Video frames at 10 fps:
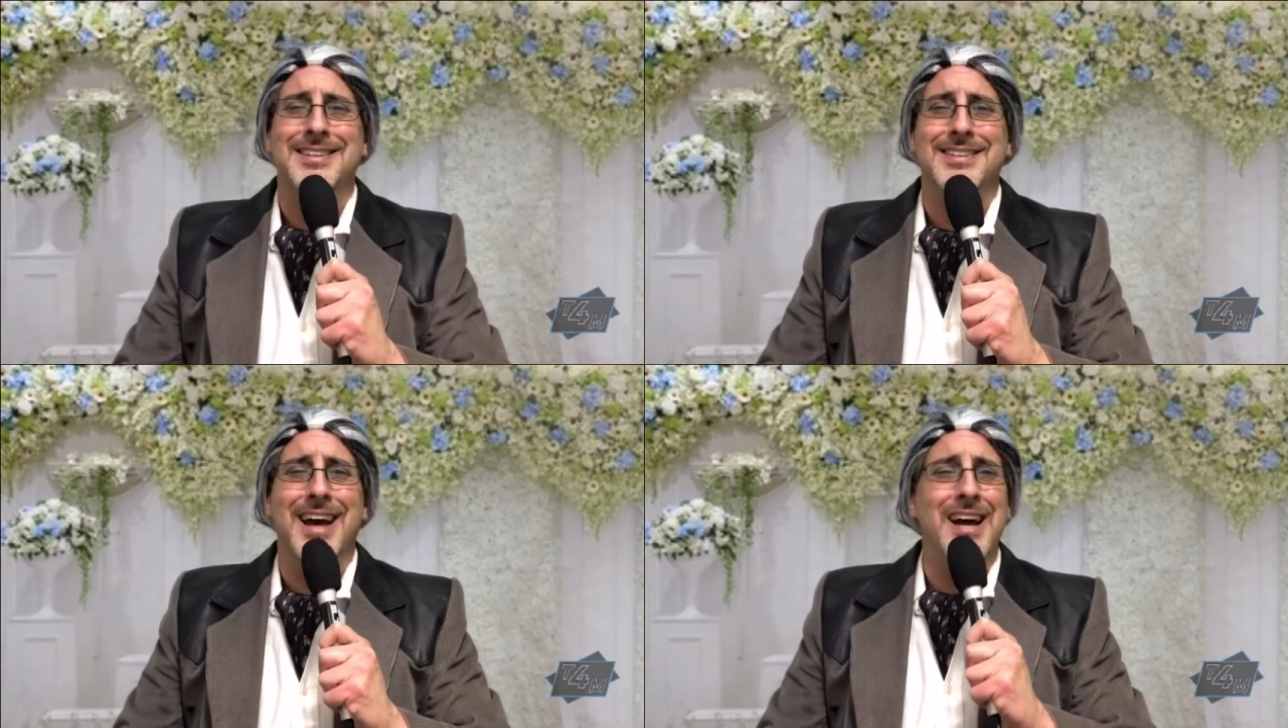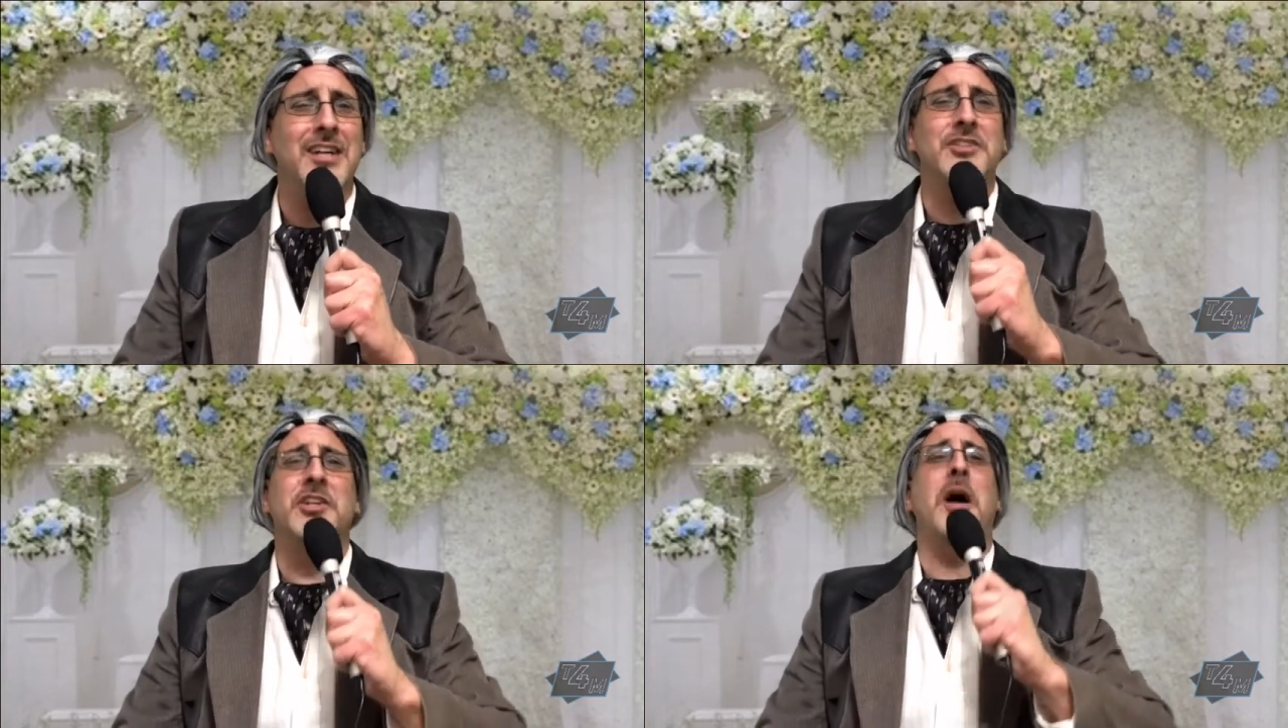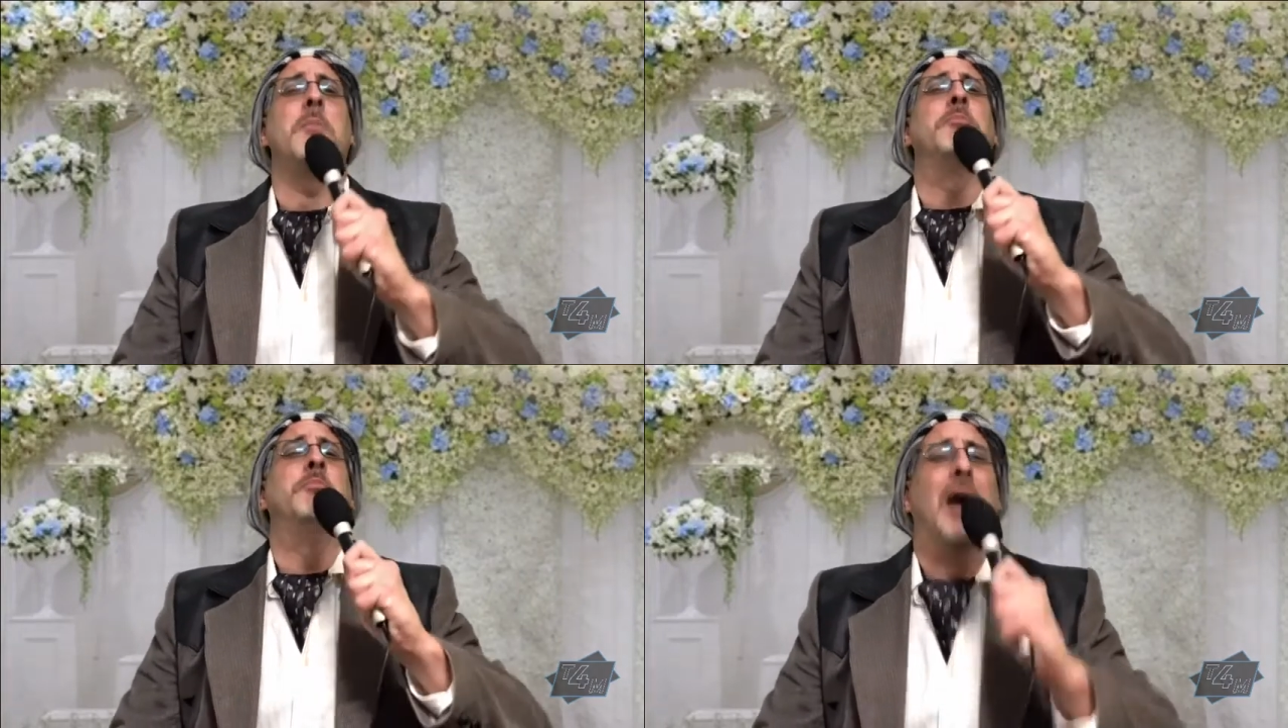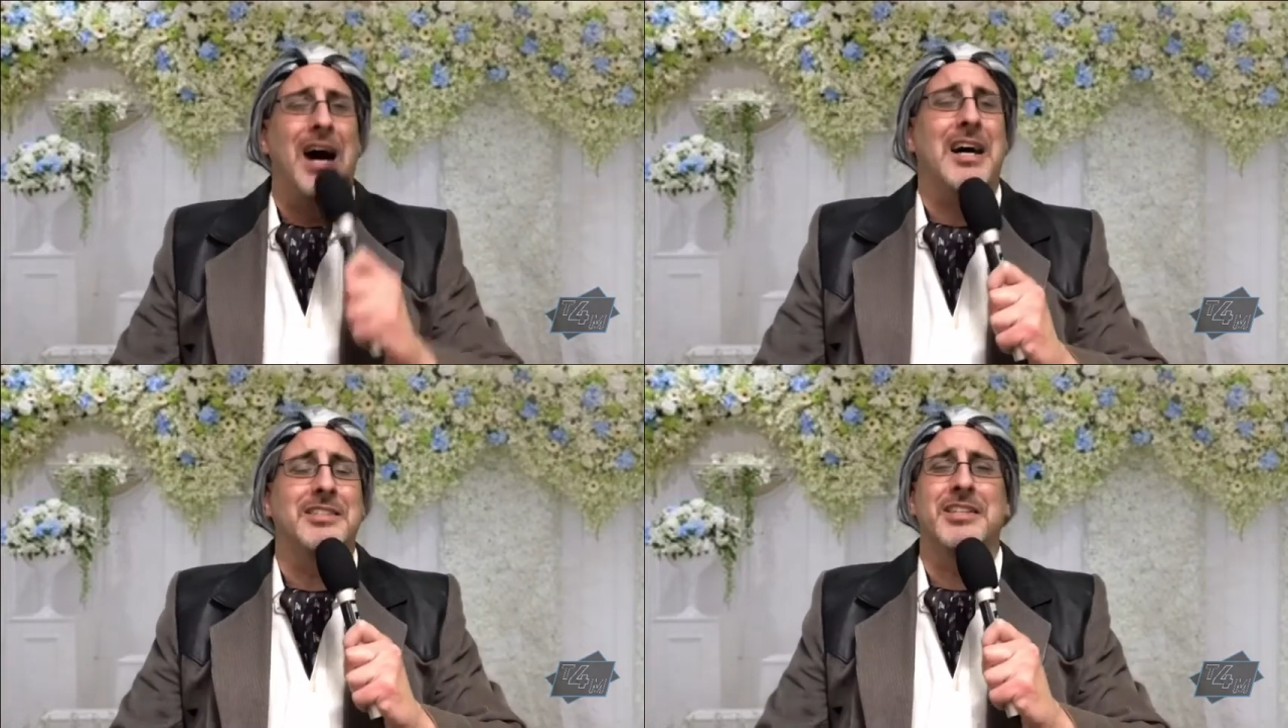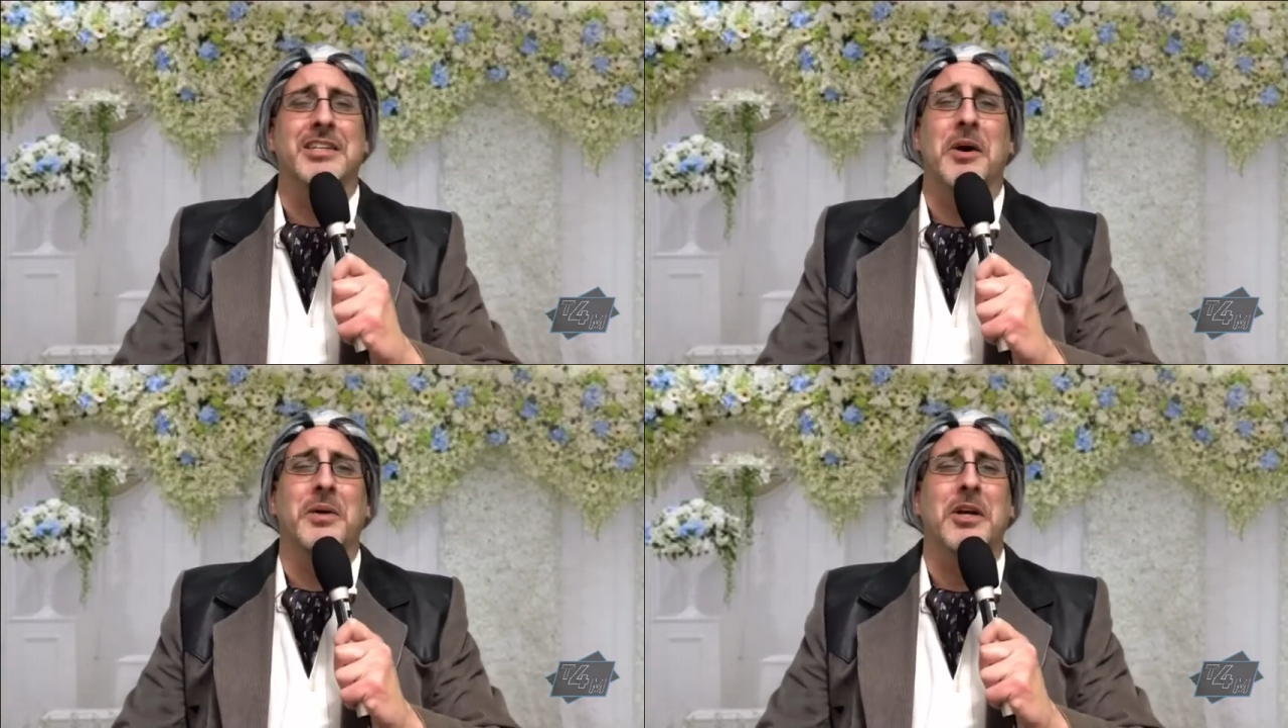There's a party
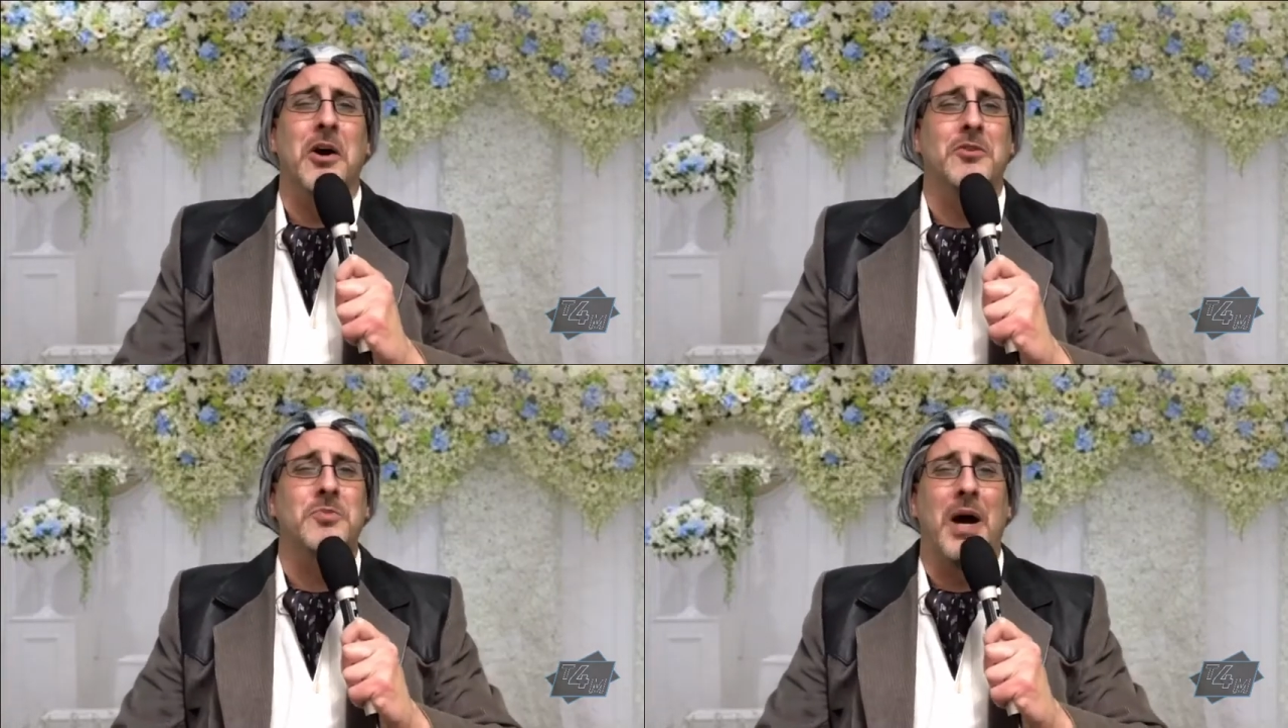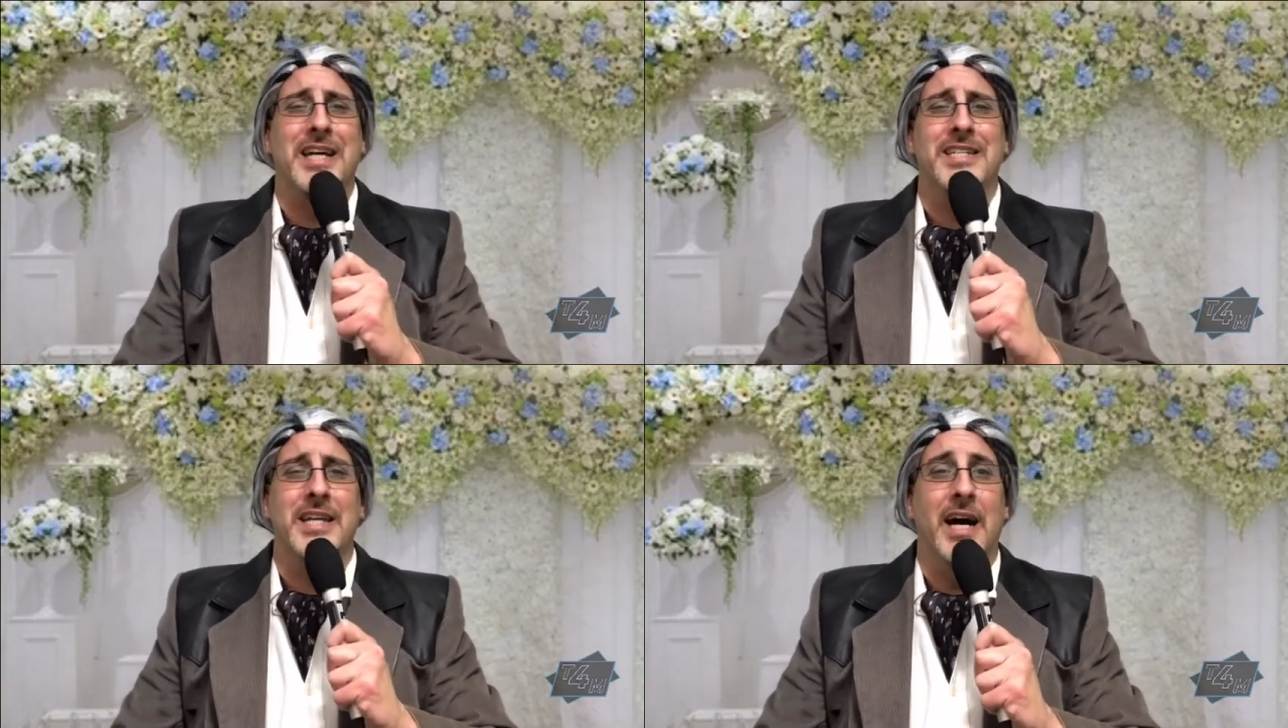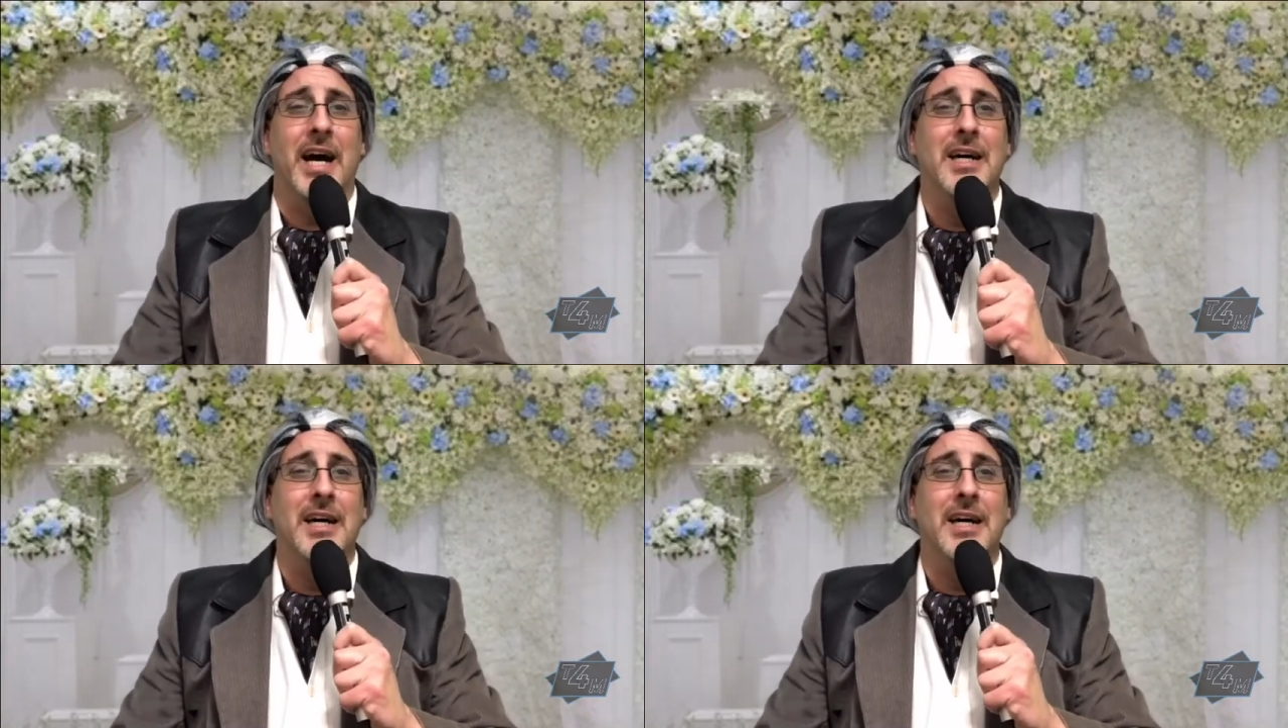going on right here.